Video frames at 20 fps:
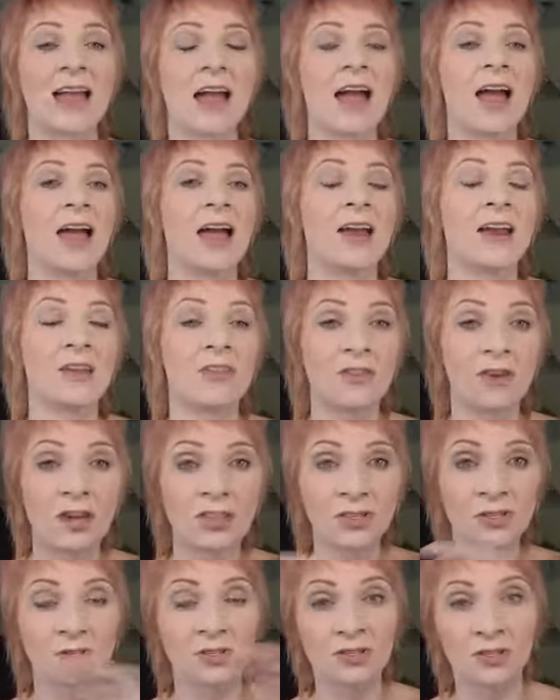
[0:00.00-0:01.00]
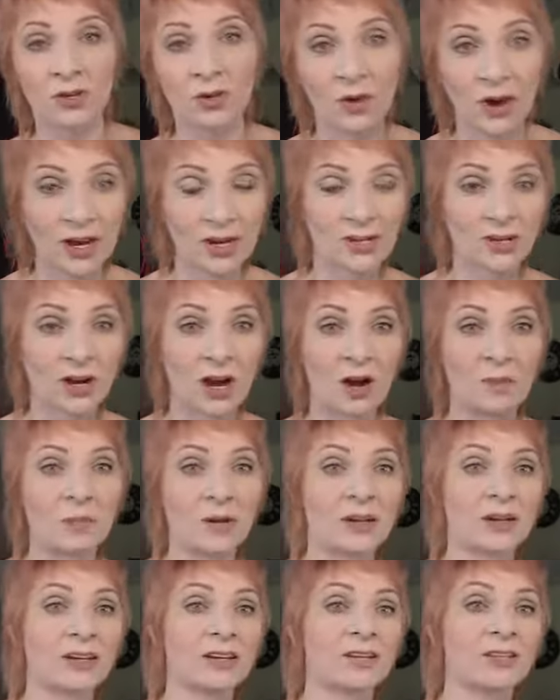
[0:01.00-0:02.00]
And I thought this was a great
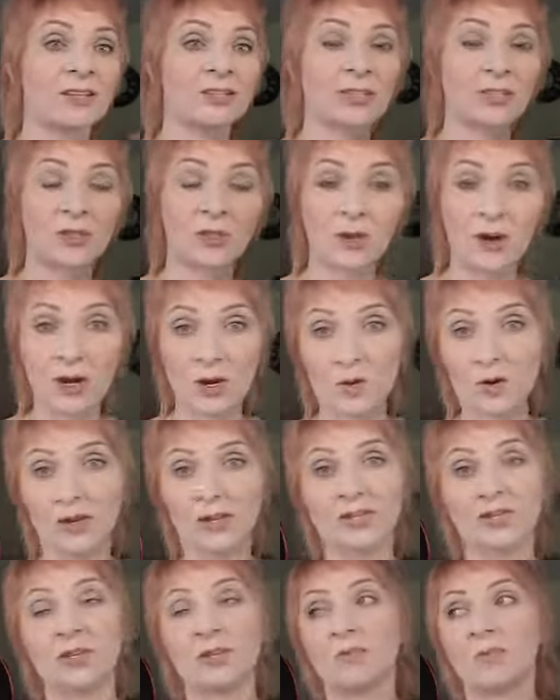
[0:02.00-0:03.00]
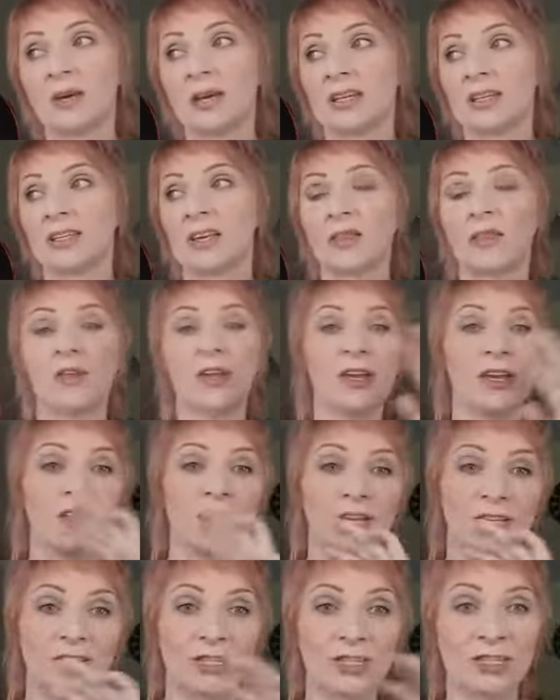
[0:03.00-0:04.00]
topic. This is a great question because I think it
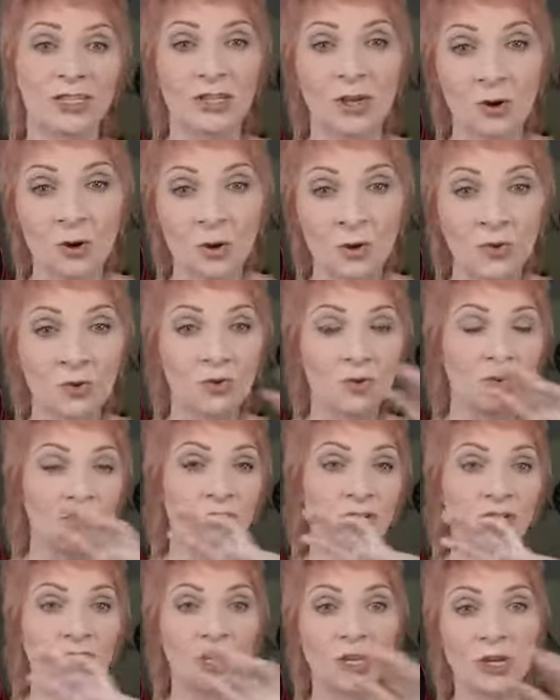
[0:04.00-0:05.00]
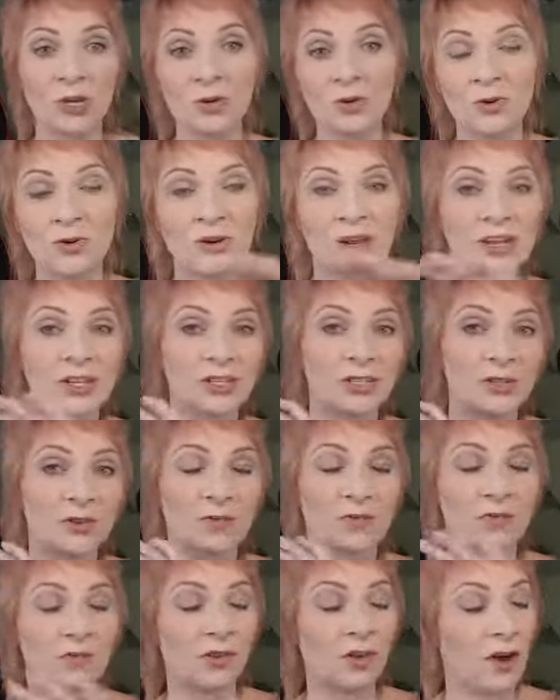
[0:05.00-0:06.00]
gets so skewed and
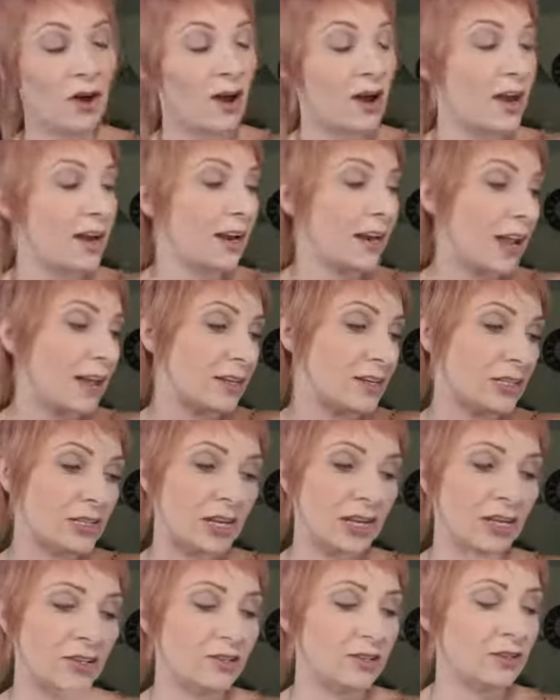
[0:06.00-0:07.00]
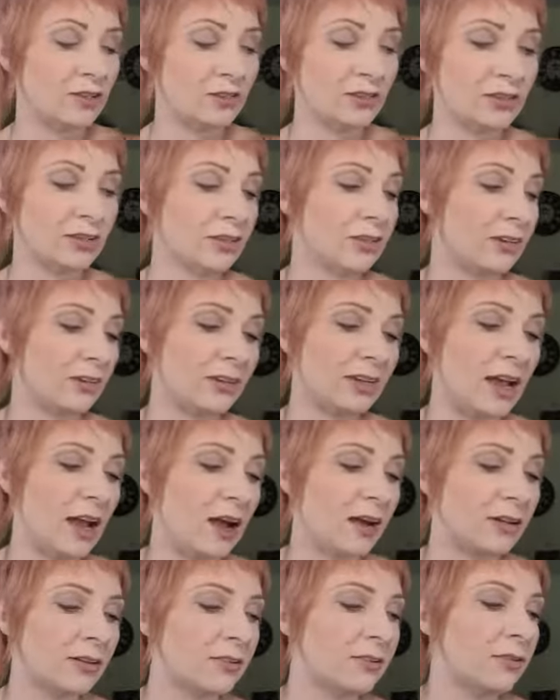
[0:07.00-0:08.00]
so flawed, and it just,
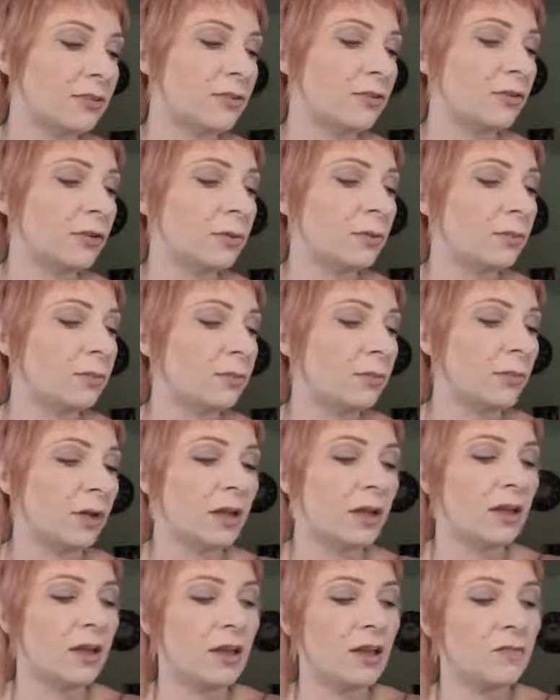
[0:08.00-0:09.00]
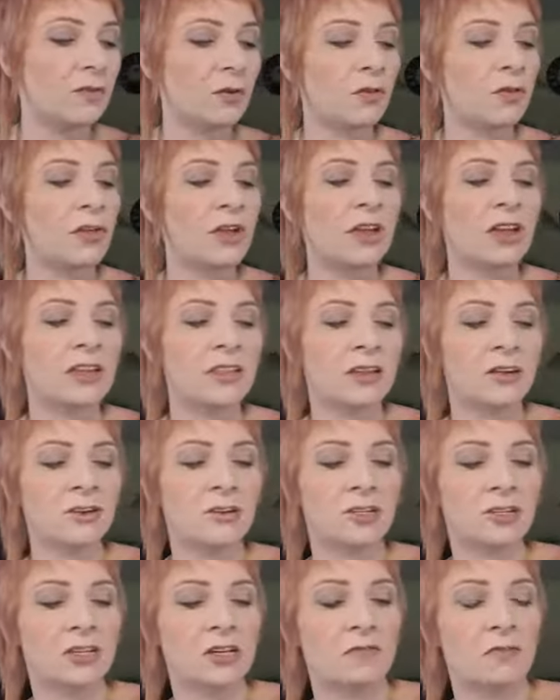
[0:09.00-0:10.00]
if you're thinking that
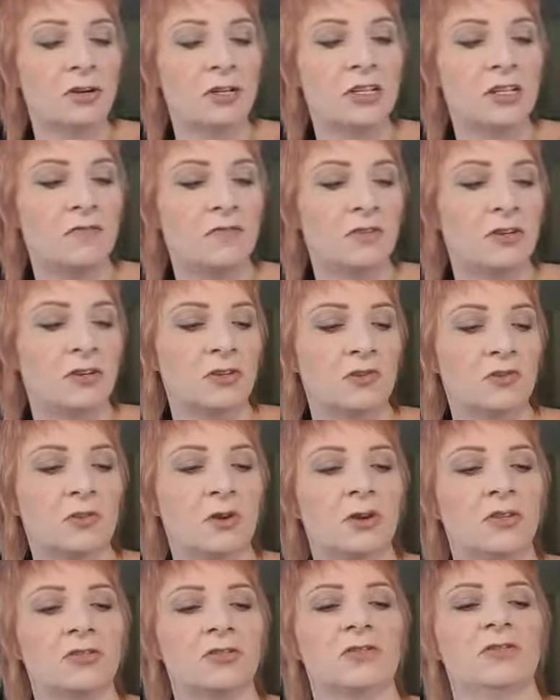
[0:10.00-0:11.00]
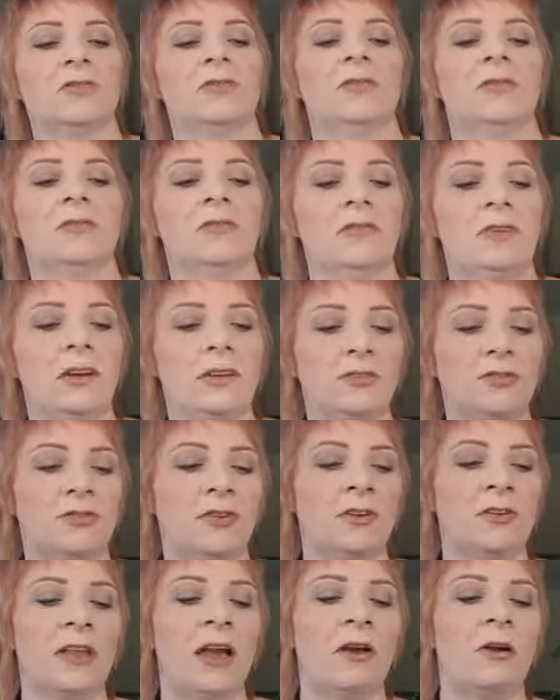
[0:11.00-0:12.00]
all the stuff on TV is real, just
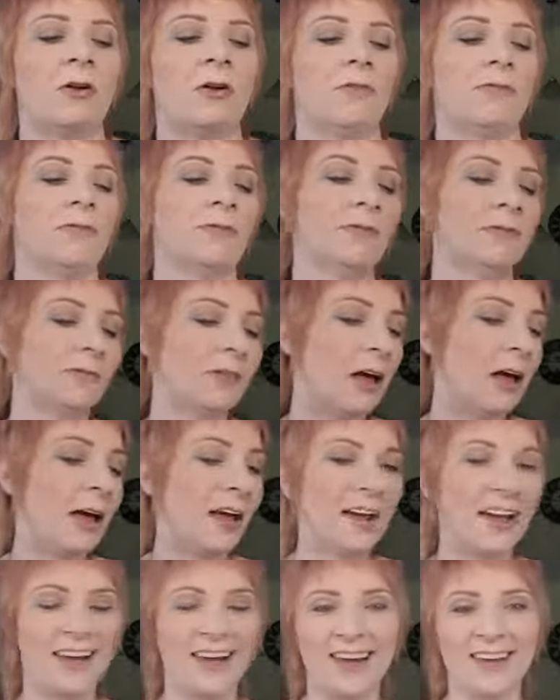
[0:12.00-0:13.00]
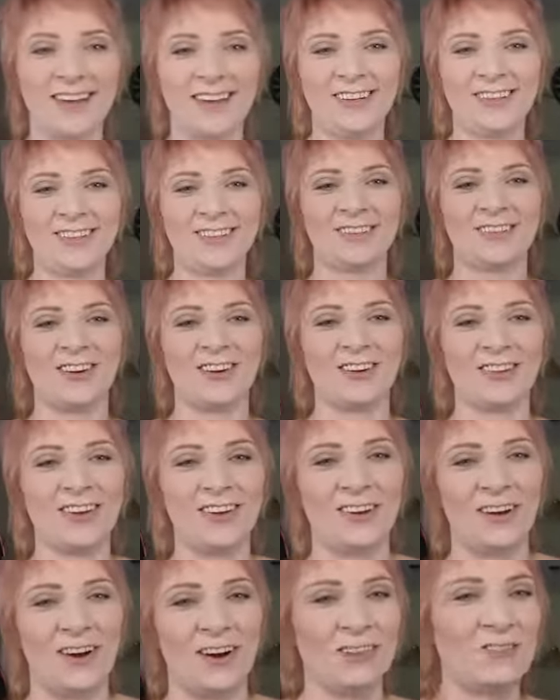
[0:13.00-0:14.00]
turn that off. Just turn
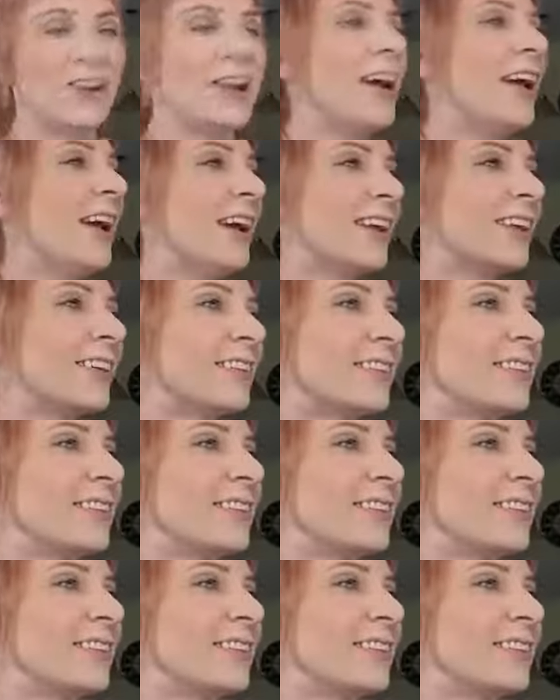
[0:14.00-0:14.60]
that off, because